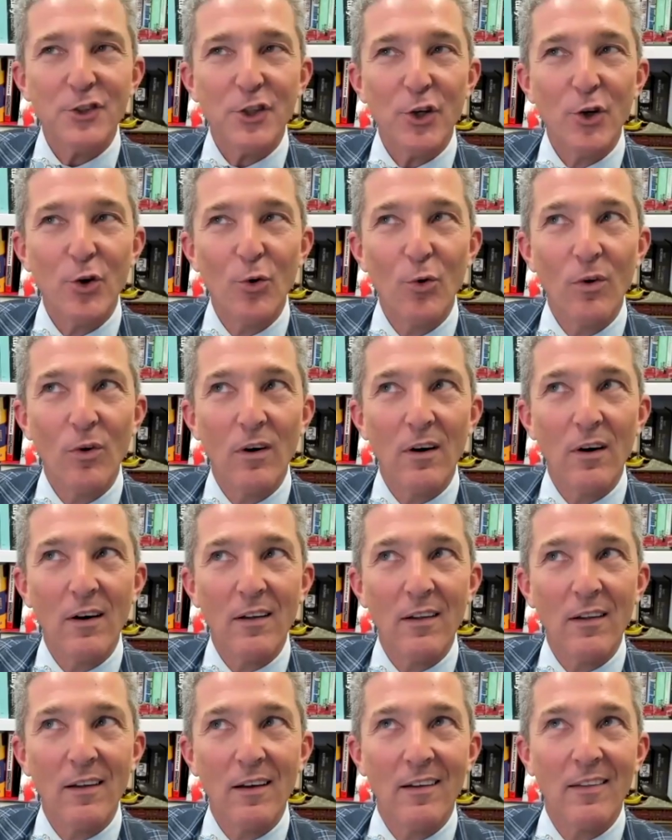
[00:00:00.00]
you
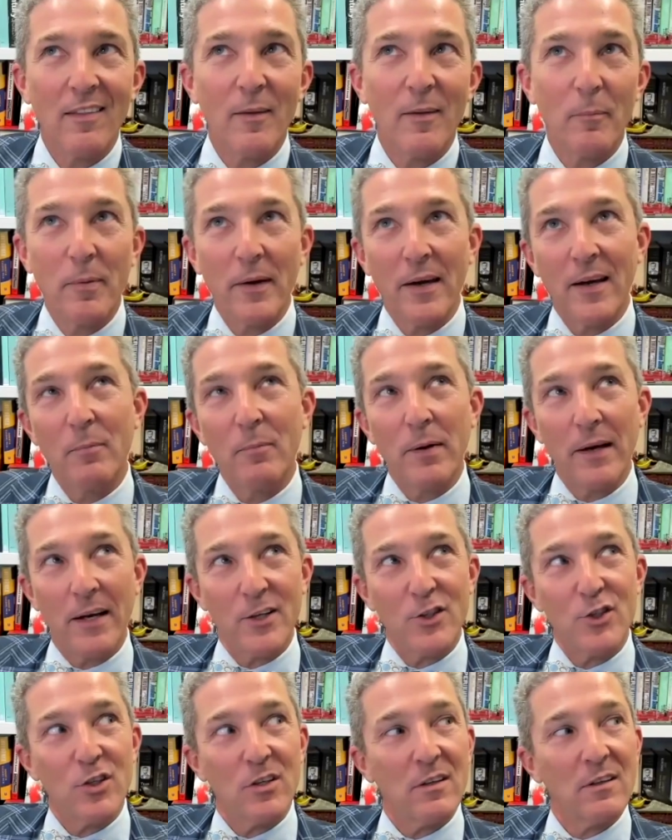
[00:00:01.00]
the big
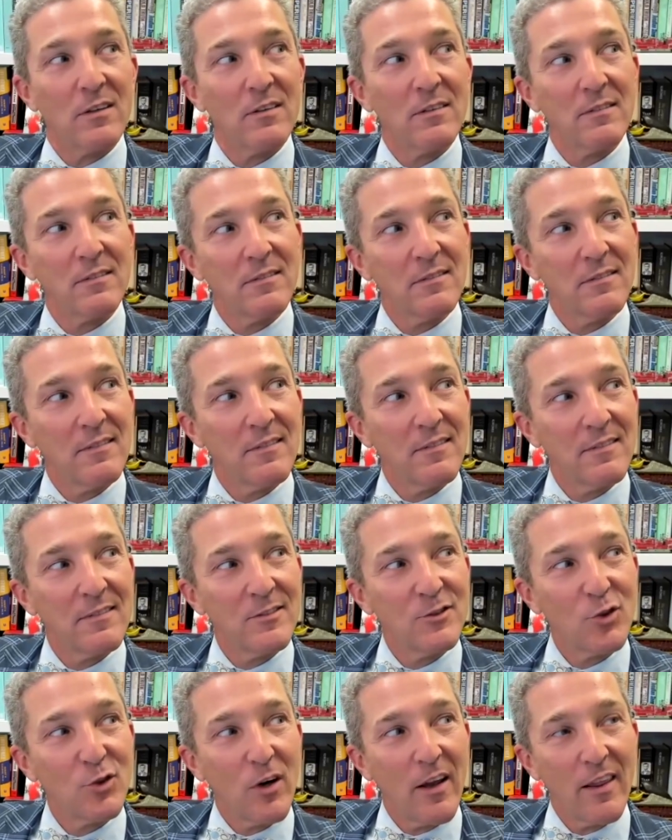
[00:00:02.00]
picture,
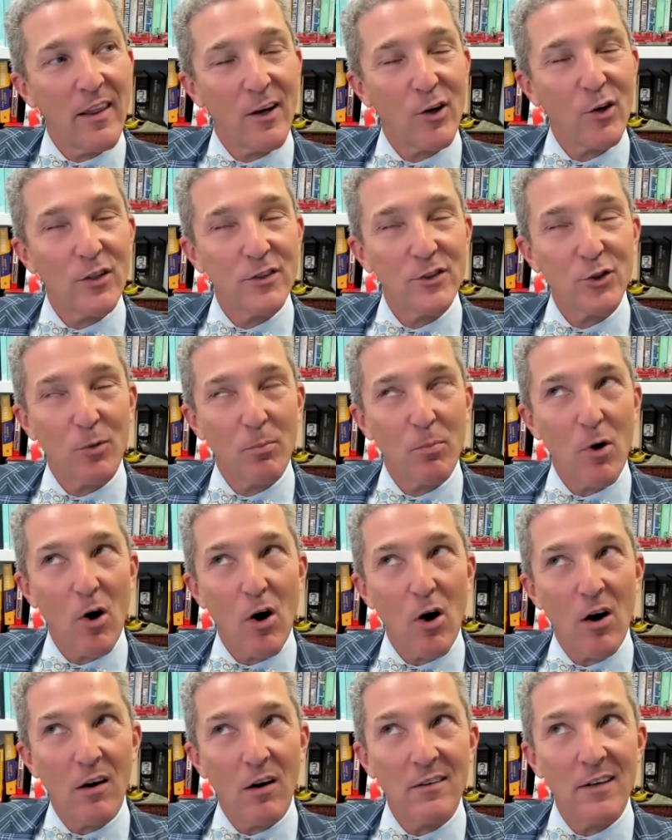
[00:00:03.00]
sort of the crystal
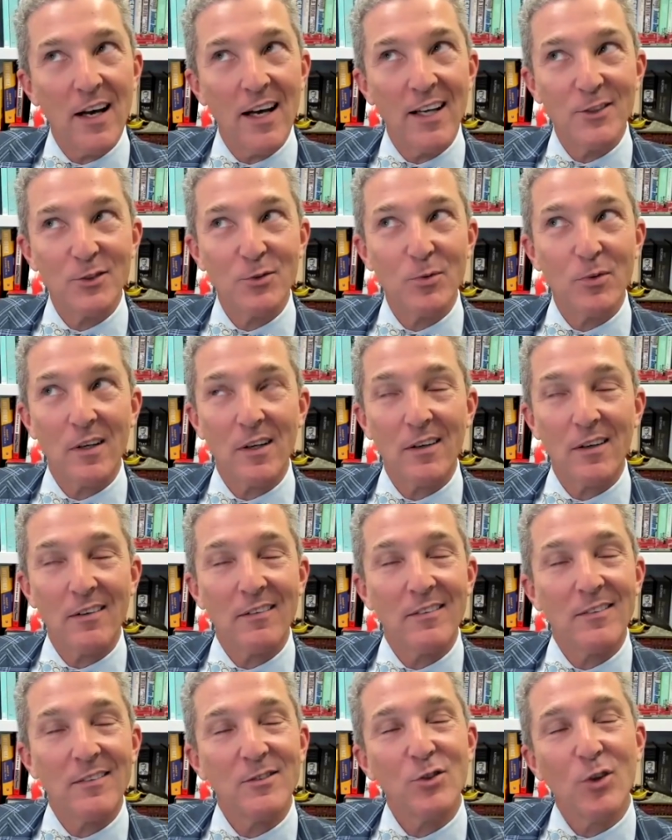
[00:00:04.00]
ball, as we're
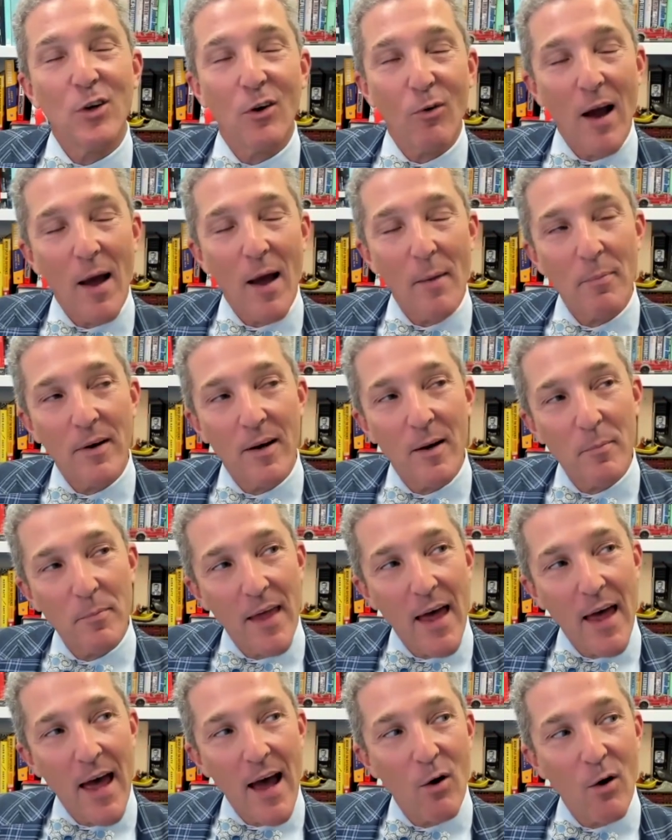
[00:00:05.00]
sort of wrapping up
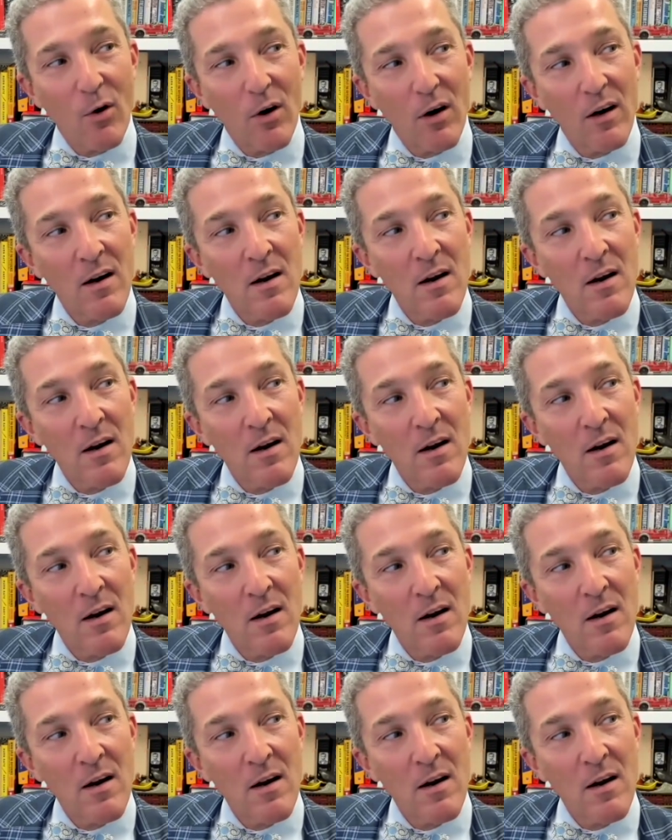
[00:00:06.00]
the hour.